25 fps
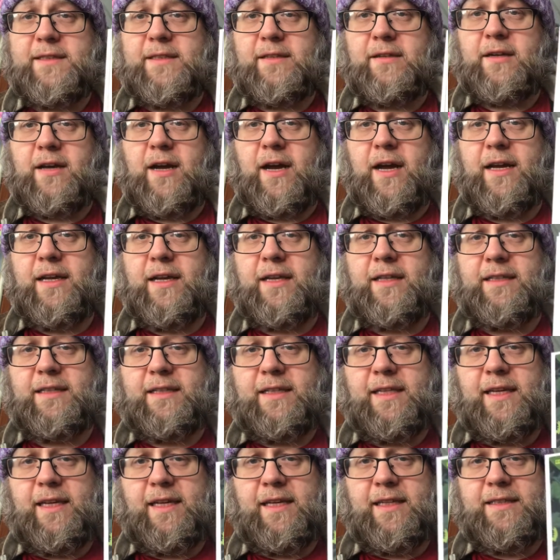They're kind of
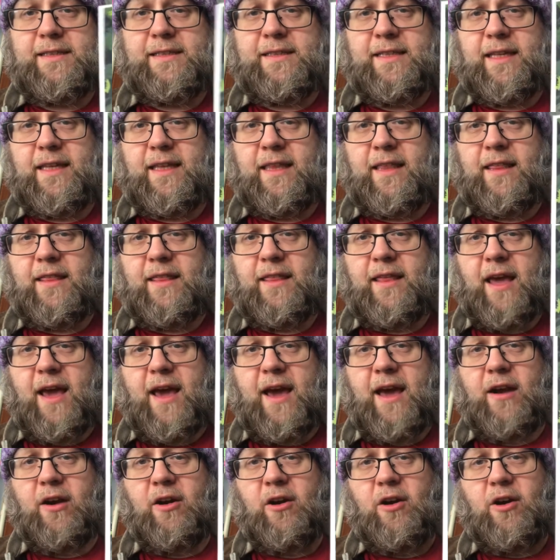teasing
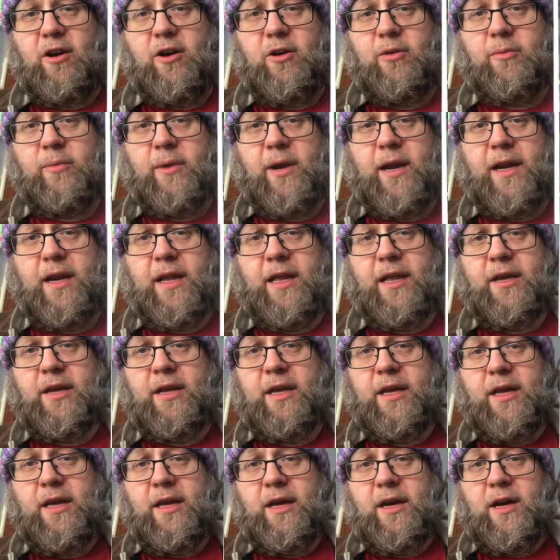that already.
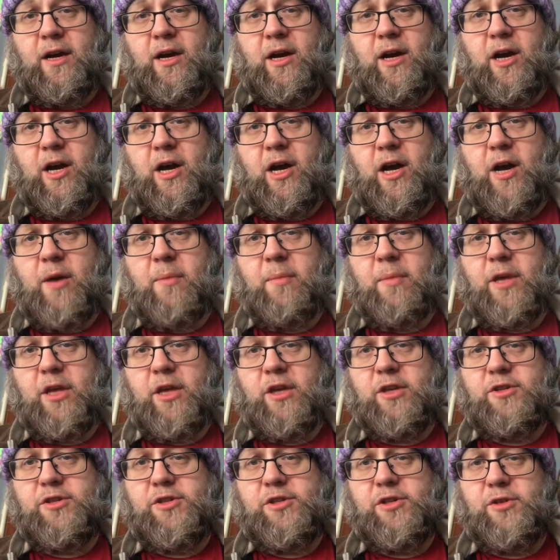Um,
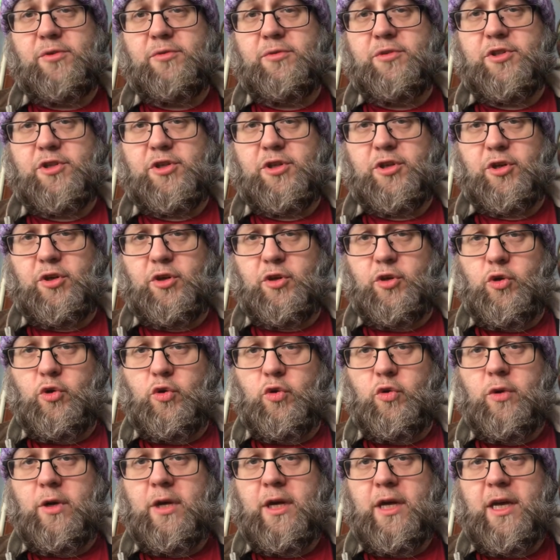issue
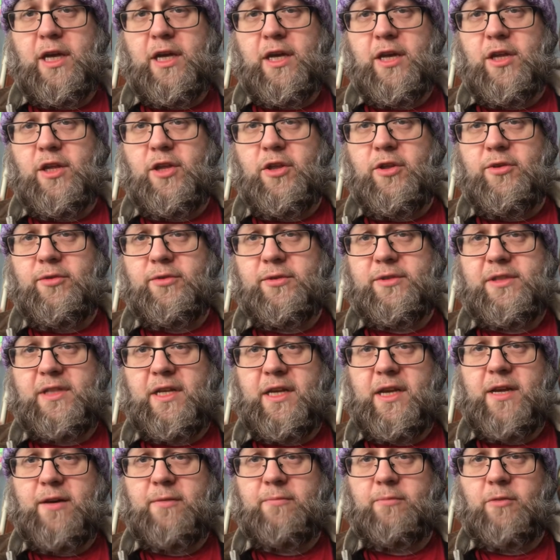two you
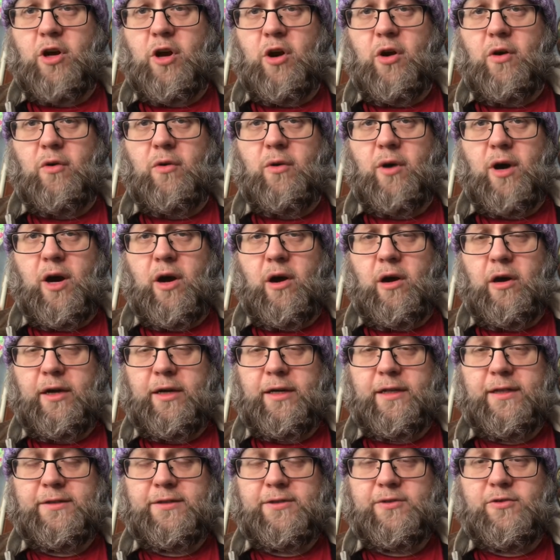see him go on
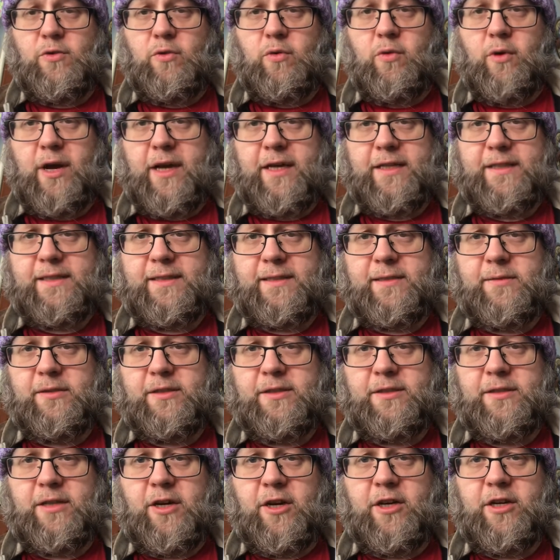his quest,
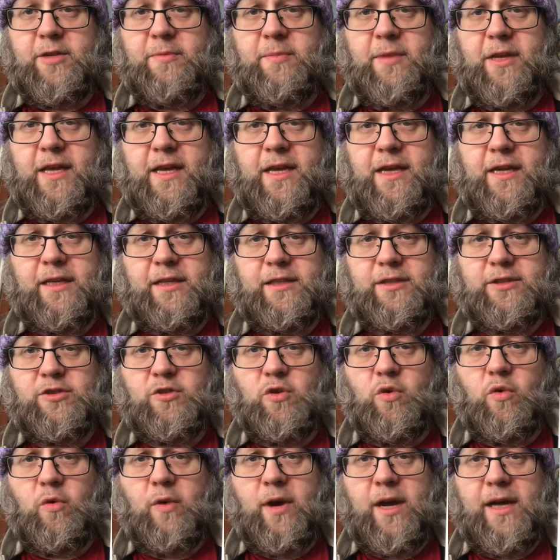start to begin his
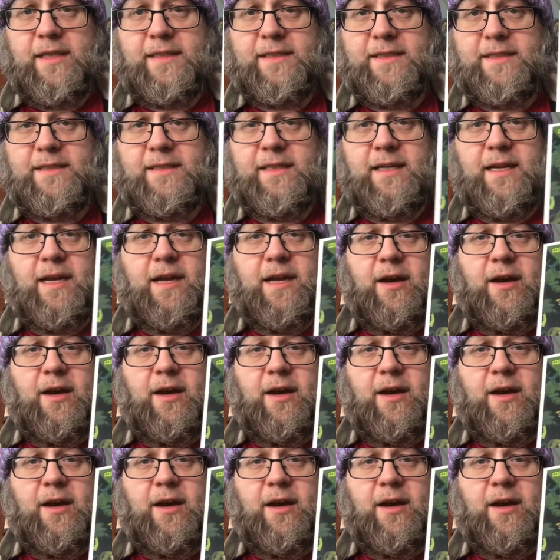quest.